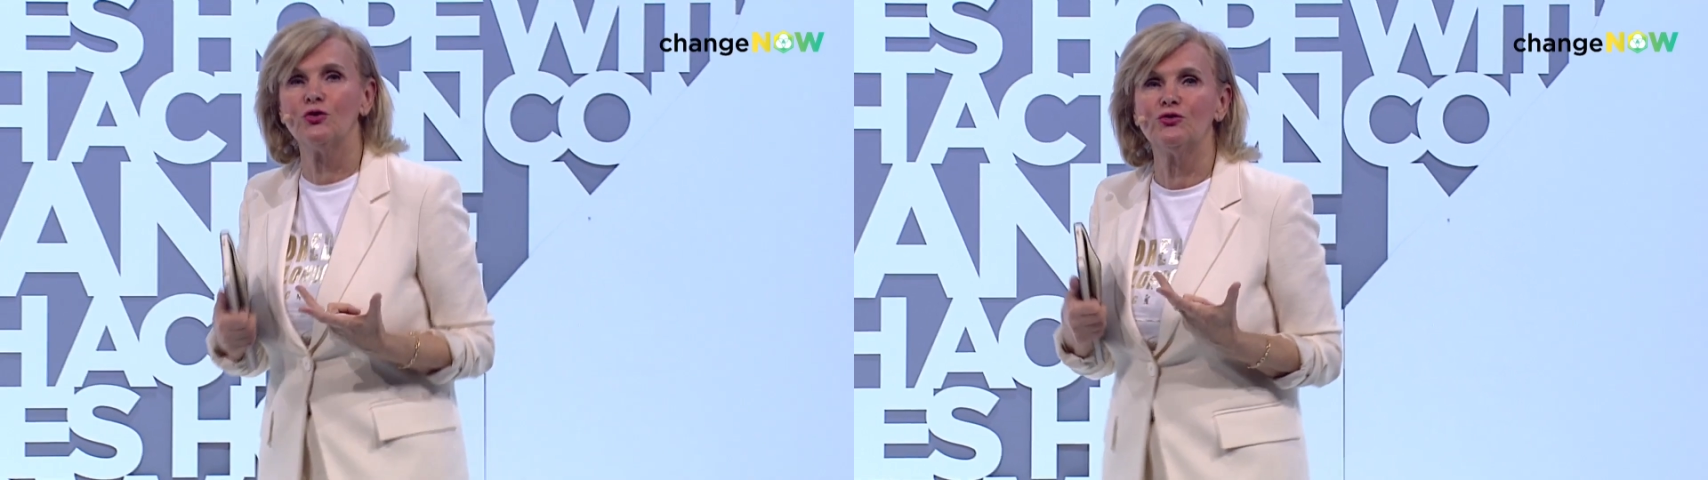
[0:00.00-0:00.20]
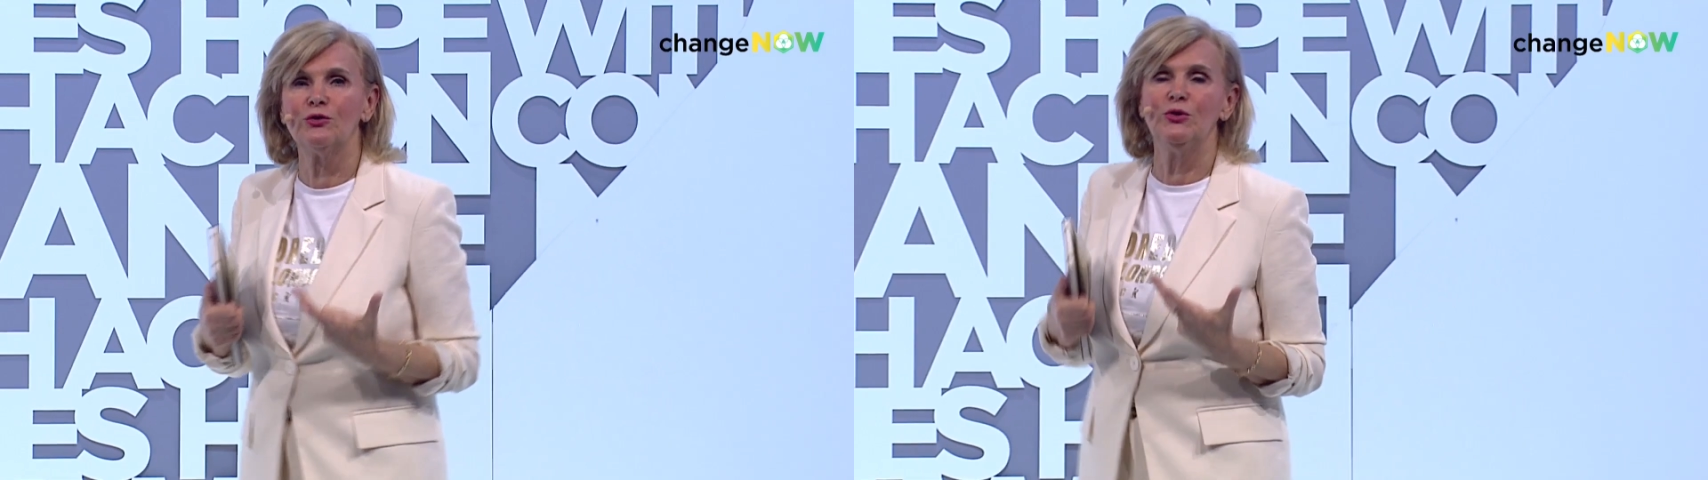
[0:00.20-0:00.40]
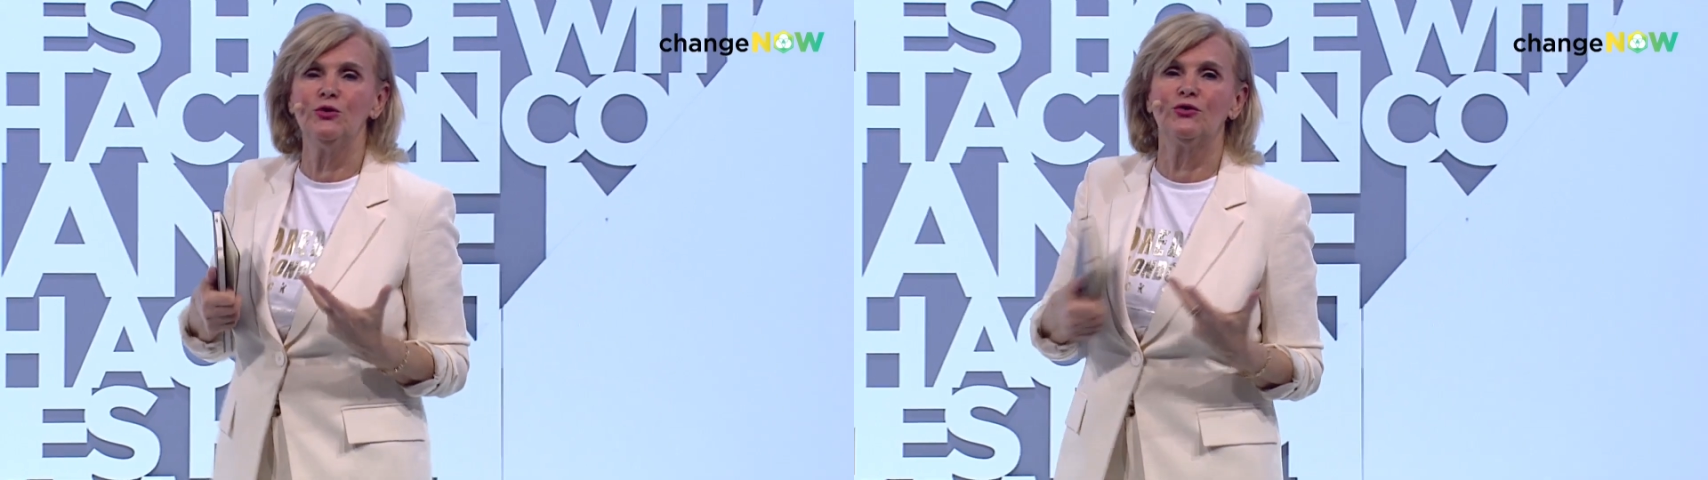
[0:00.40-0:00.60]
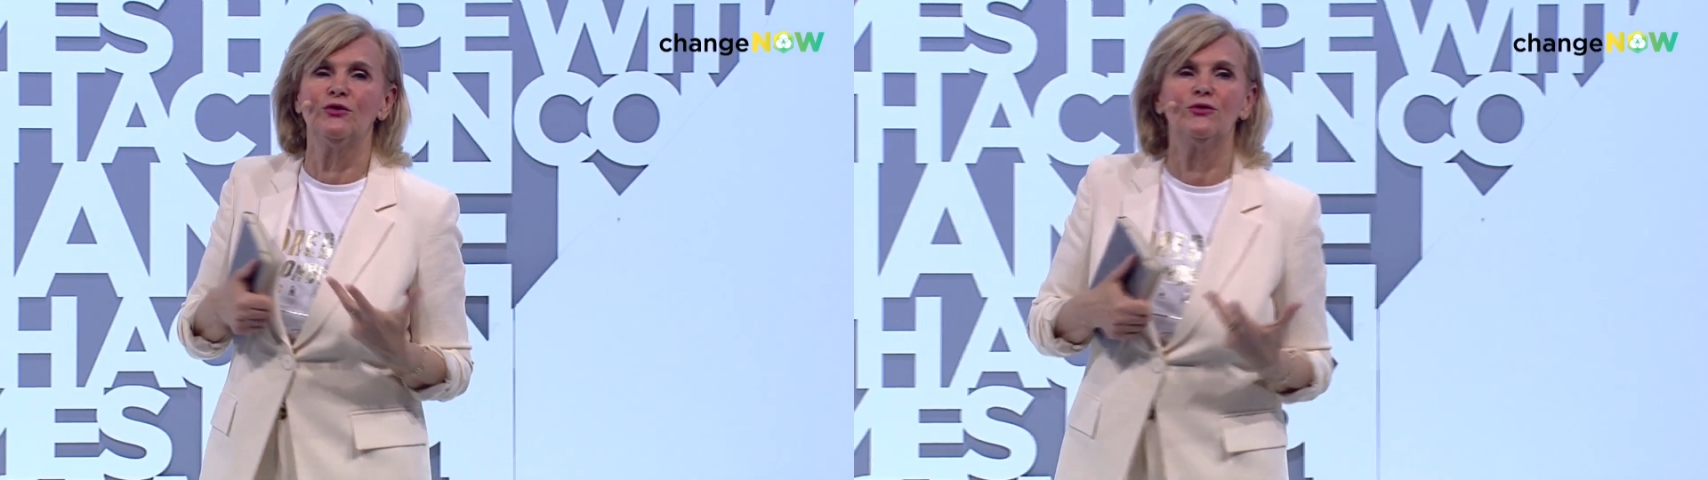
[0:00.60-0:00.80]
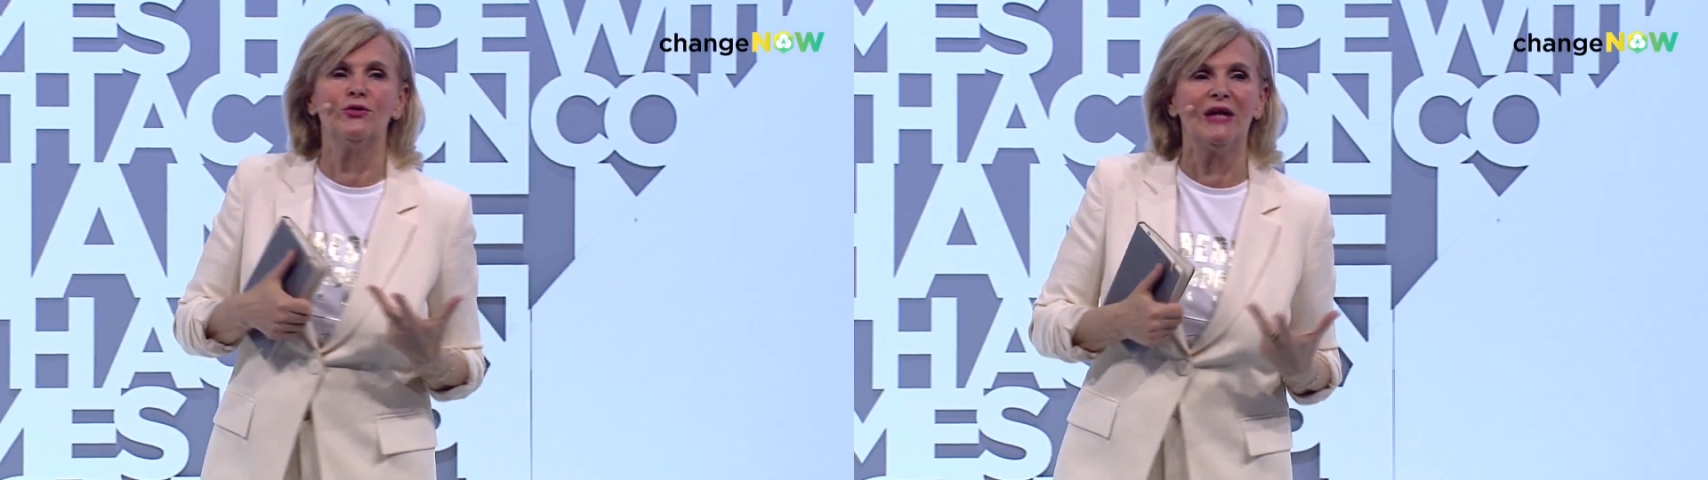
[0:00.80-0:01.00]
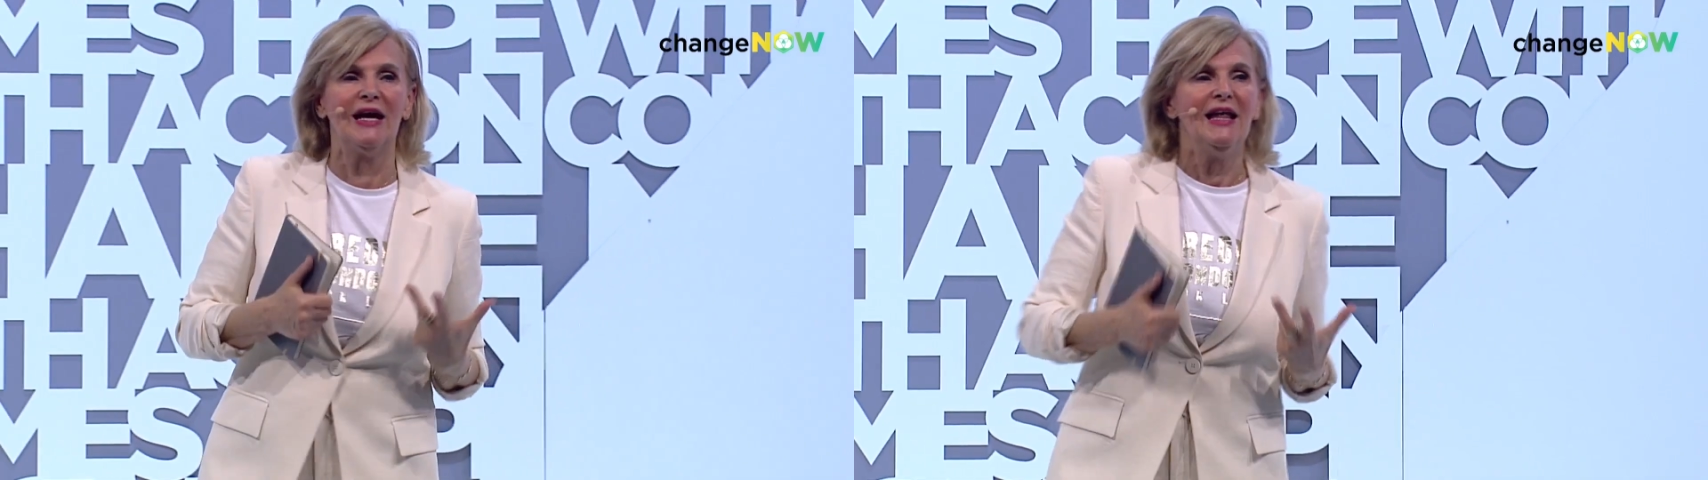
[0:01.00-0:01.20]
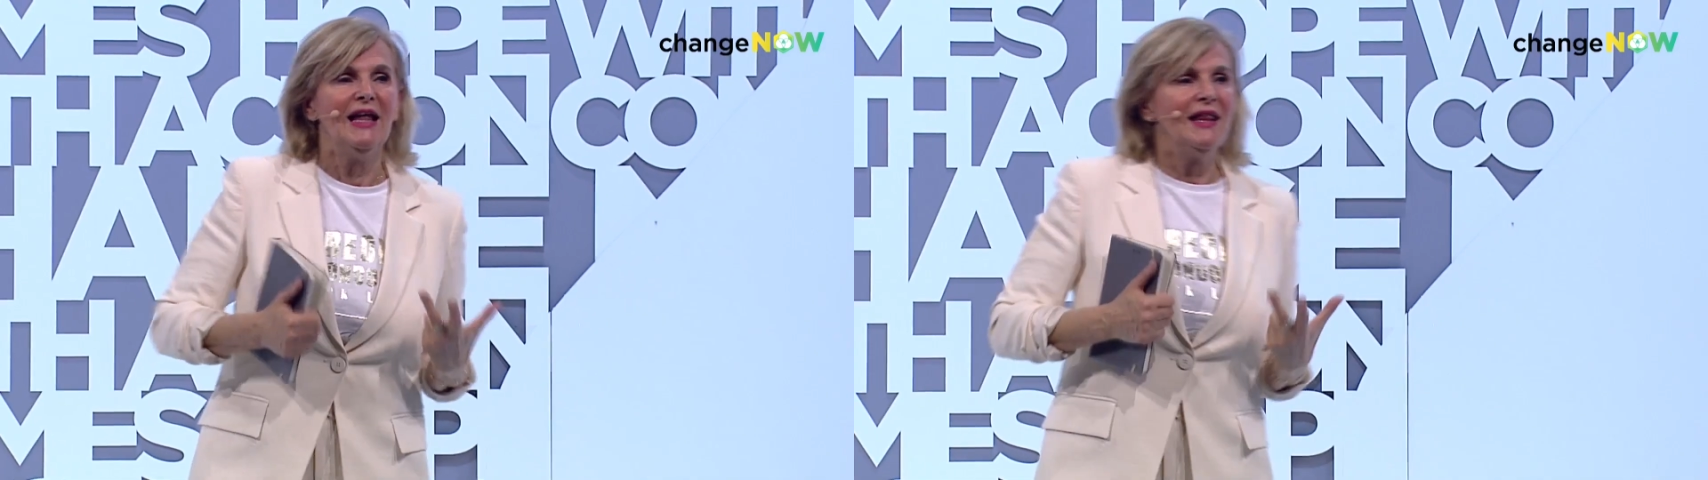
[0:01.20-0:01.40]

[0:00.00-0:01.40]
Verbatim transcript: contributing to the,